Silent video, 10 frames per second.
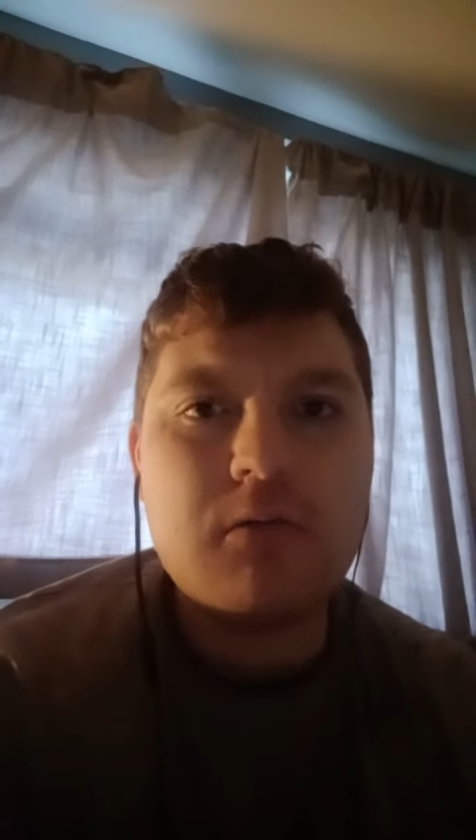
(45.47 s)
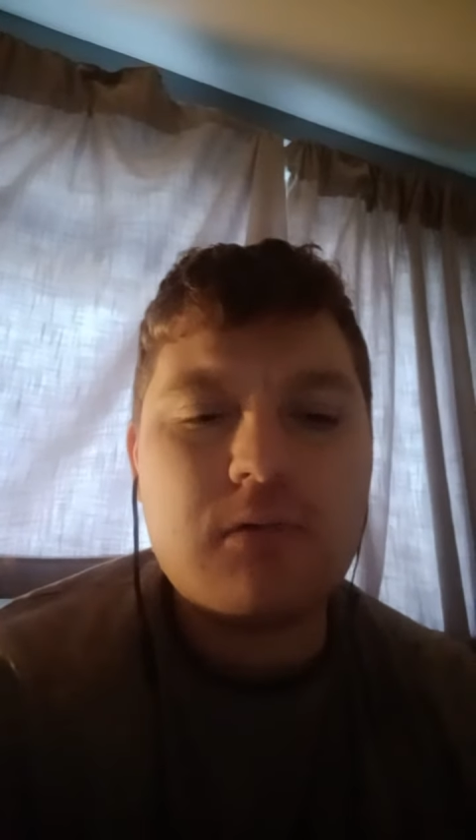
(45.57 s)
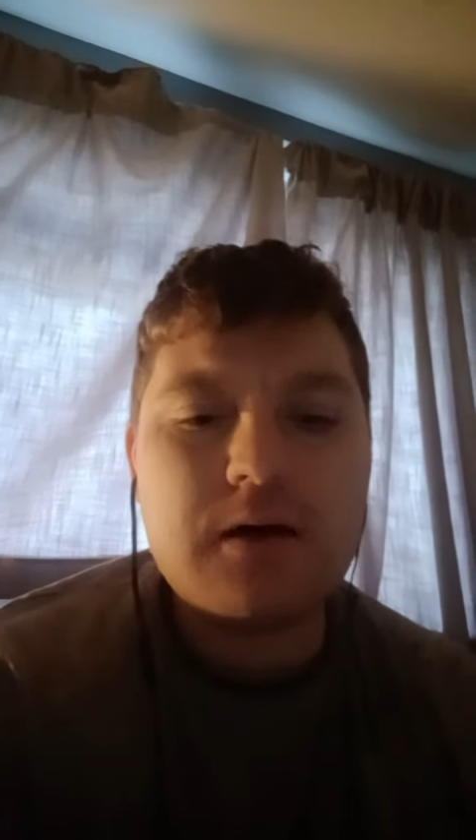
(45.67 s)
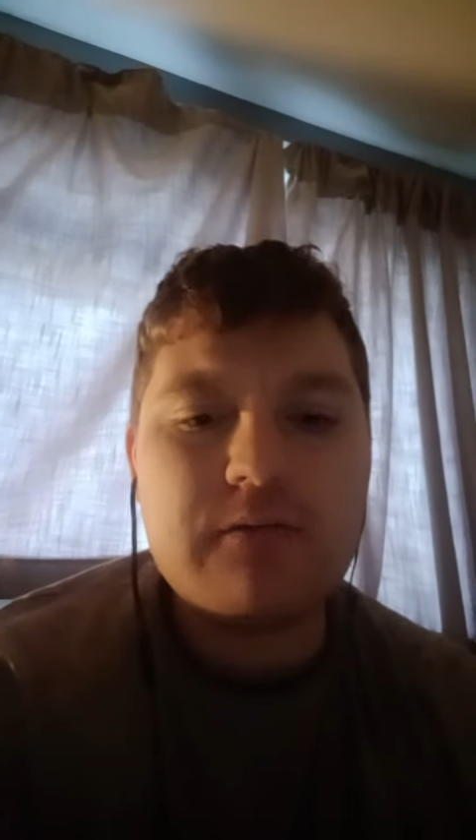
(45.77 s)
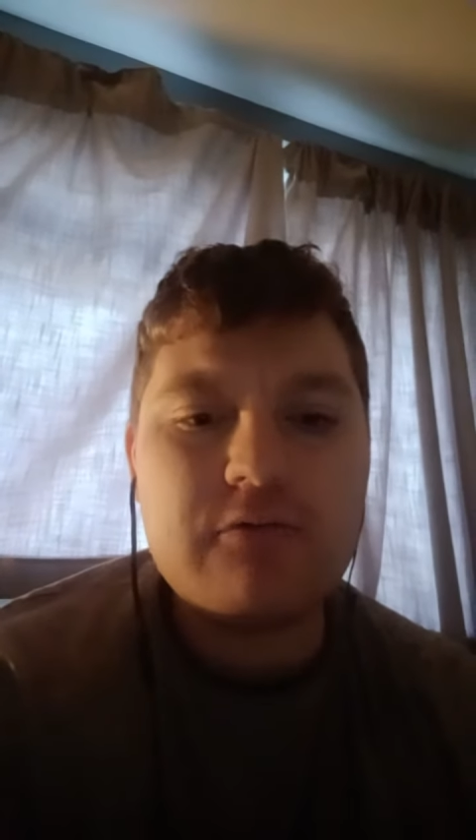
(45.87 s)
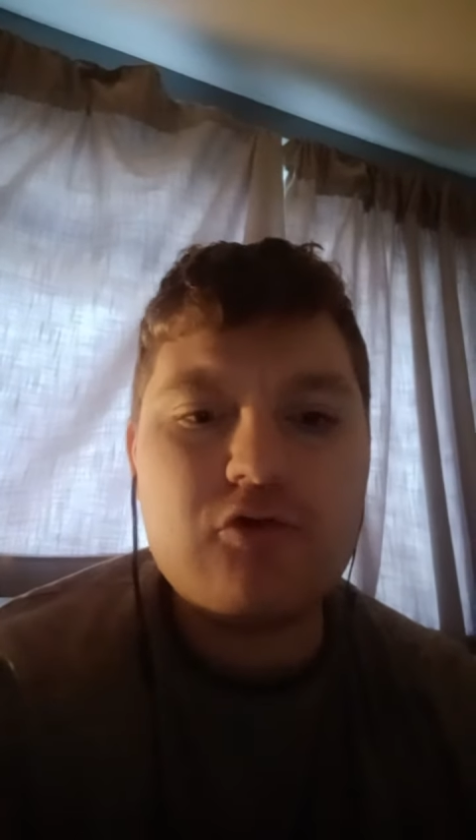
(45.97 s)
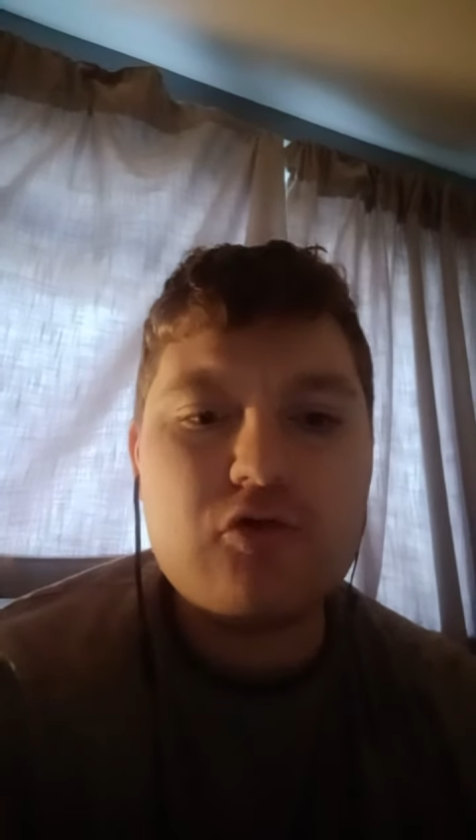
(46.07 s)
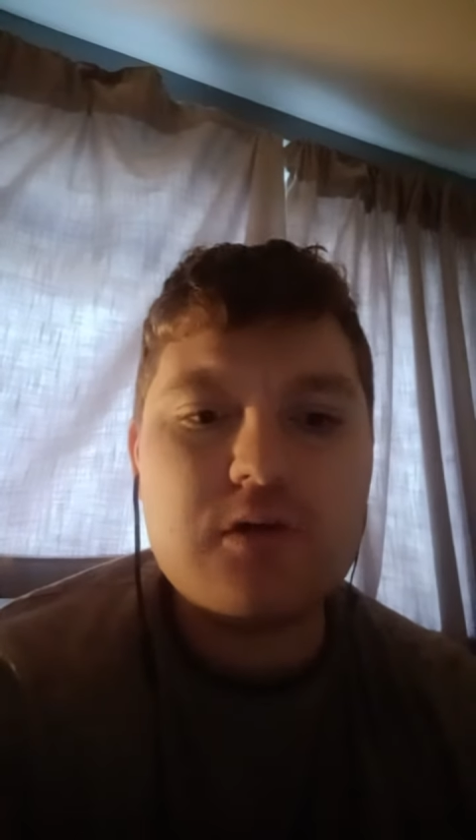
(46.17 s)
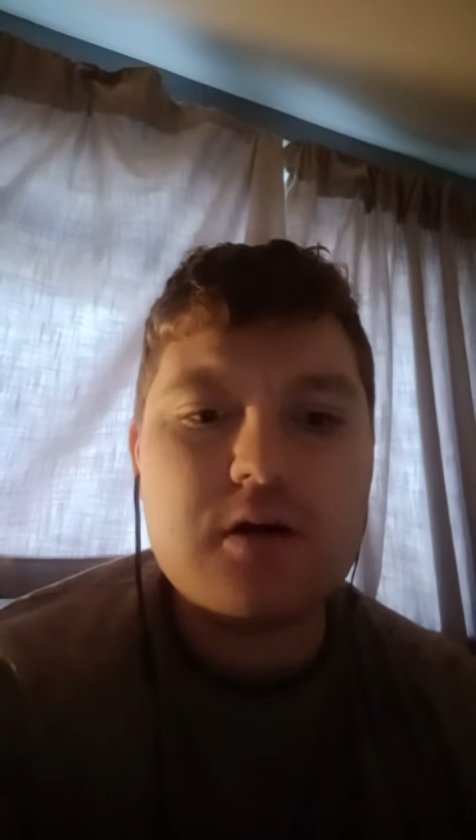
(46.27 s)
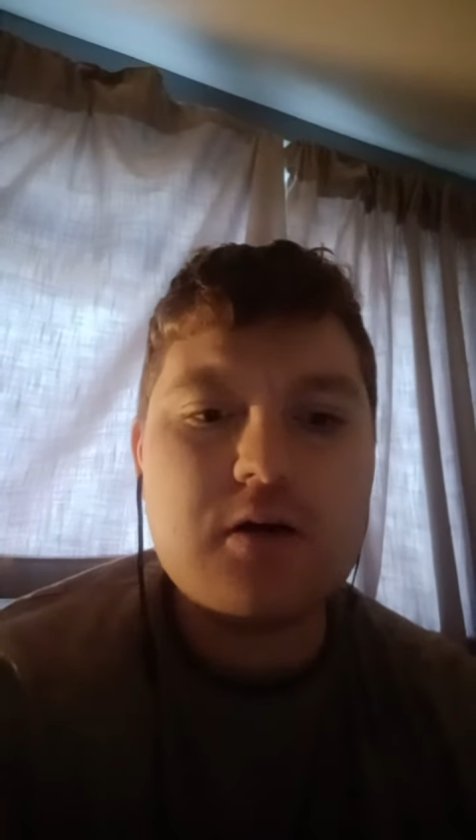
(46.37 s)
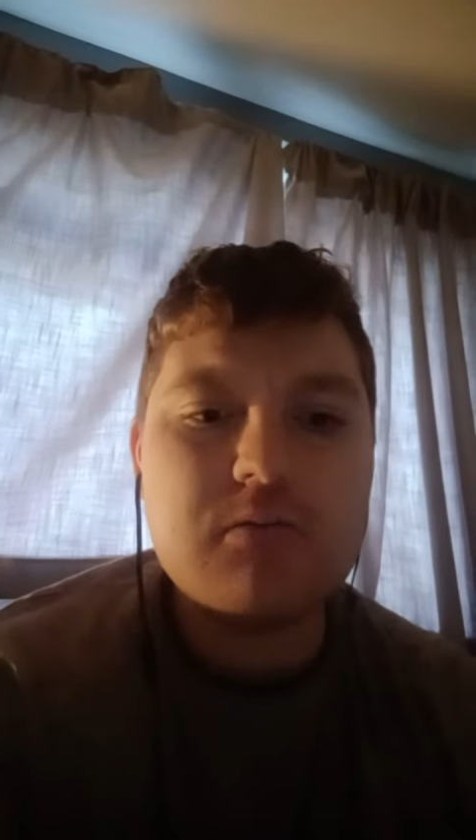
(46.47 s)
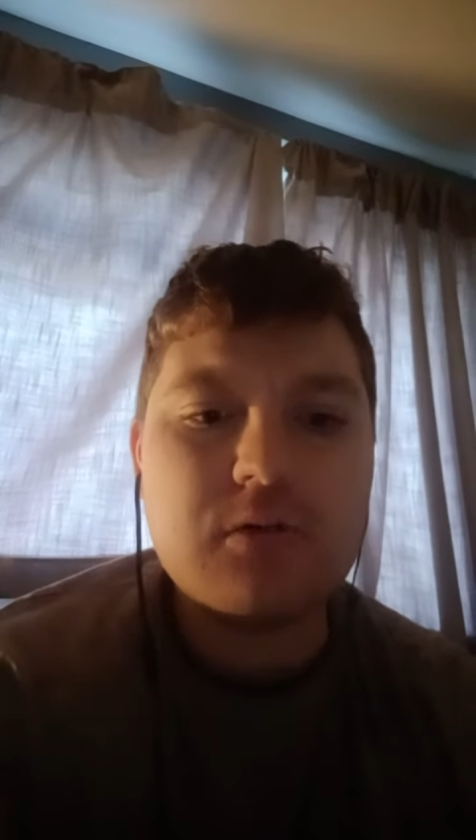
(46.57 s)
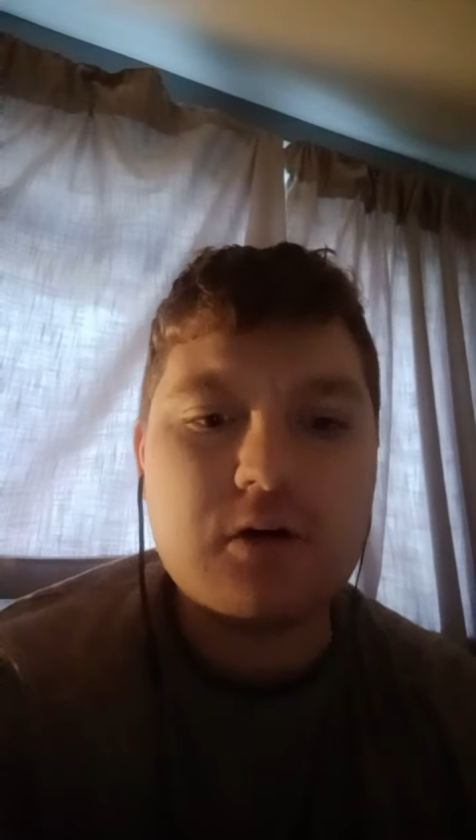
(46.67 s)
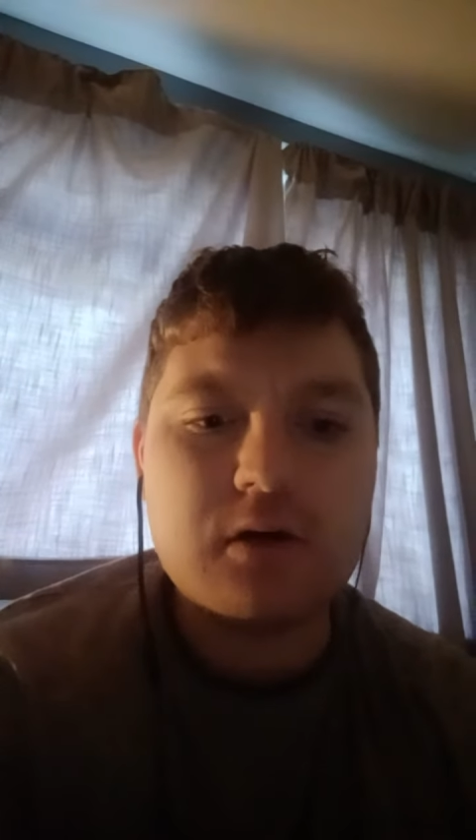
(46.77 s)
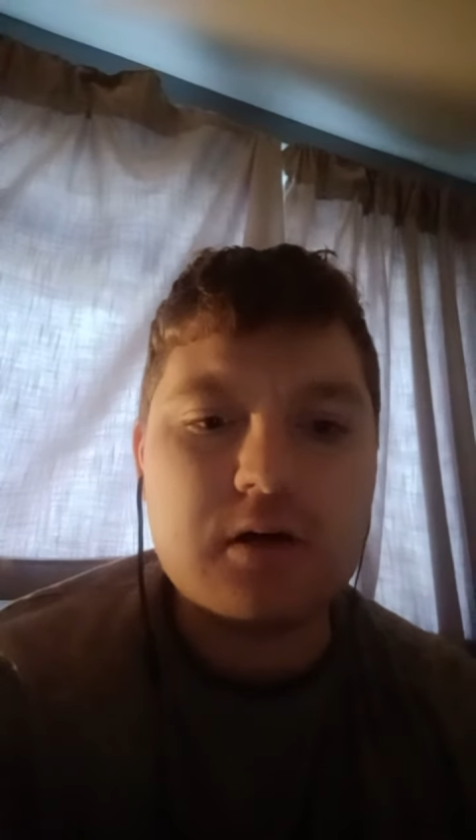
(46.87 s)
when through the
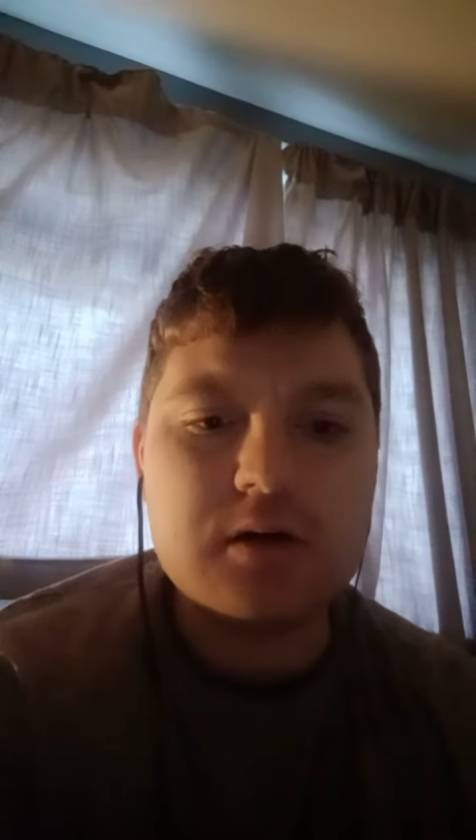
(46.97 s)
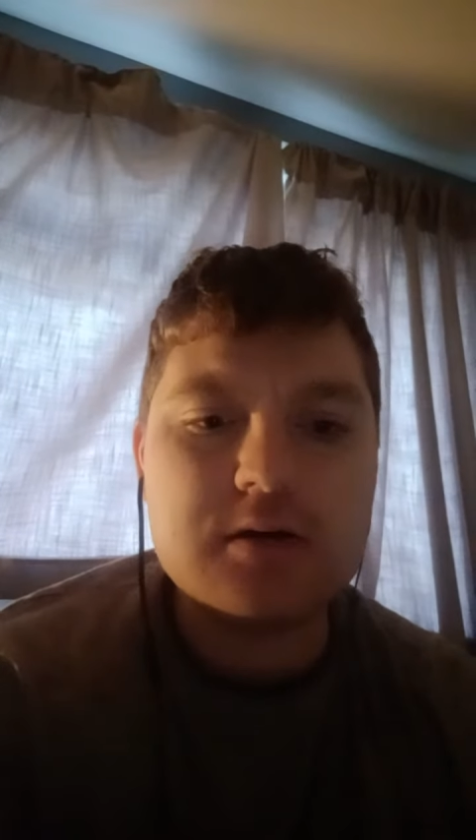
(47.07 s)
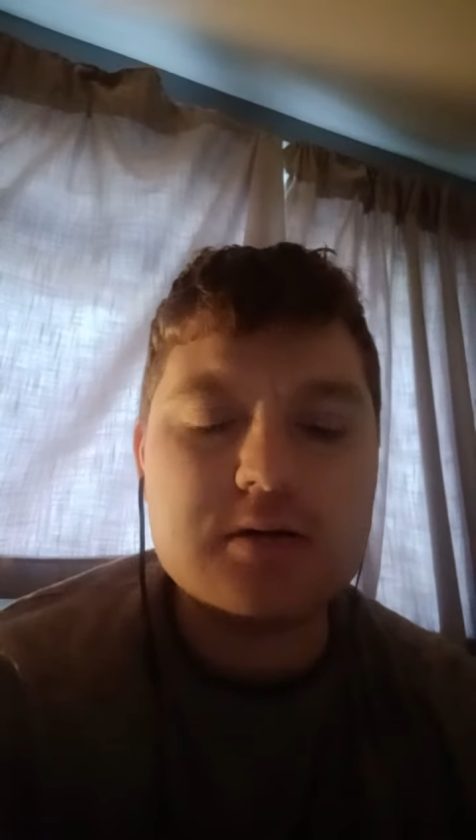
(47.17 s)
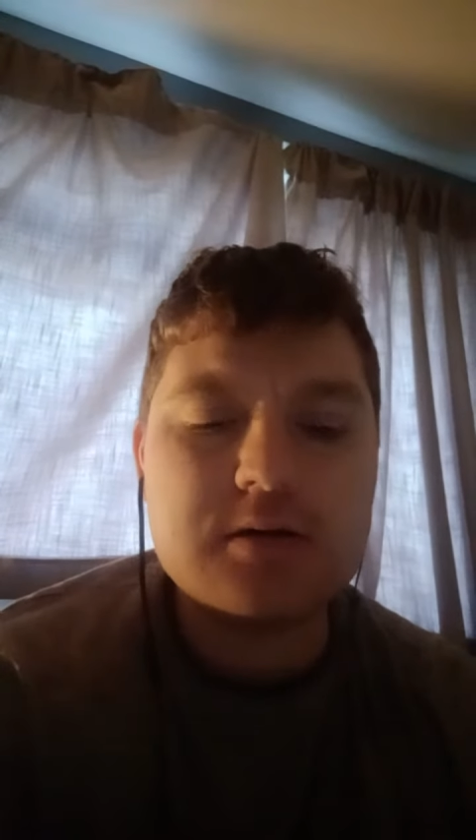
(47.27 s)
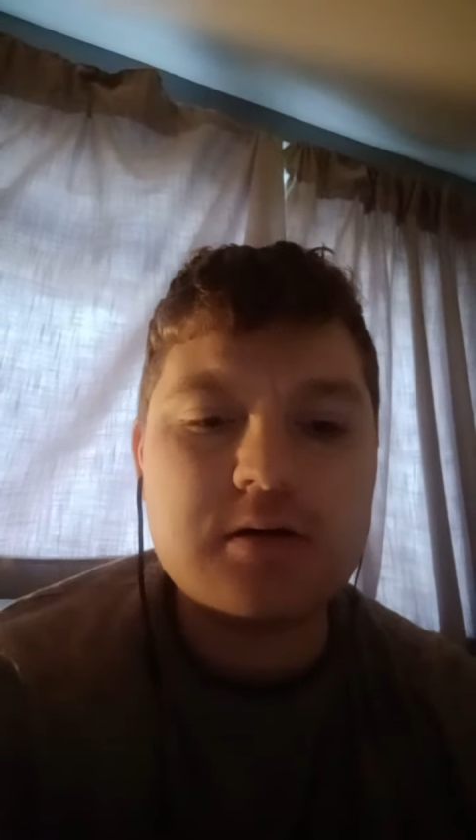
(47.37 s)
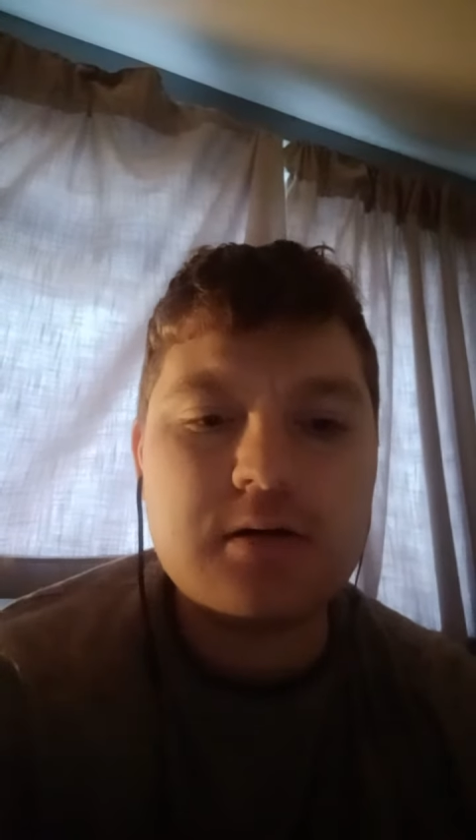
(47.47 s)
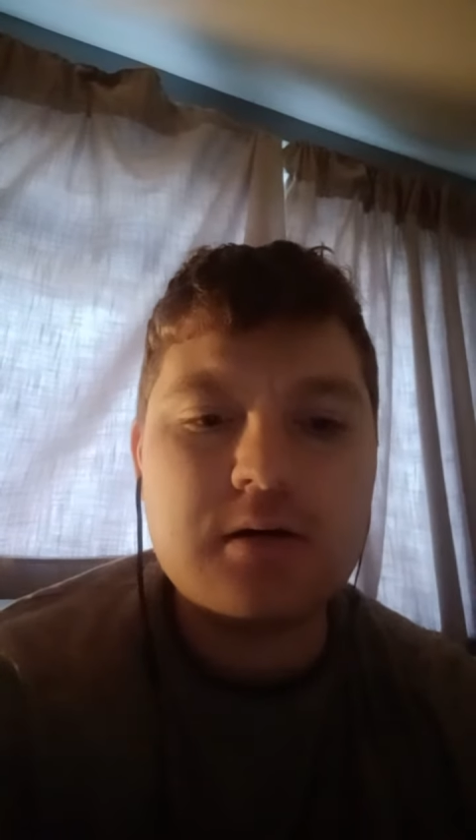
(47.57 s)
woods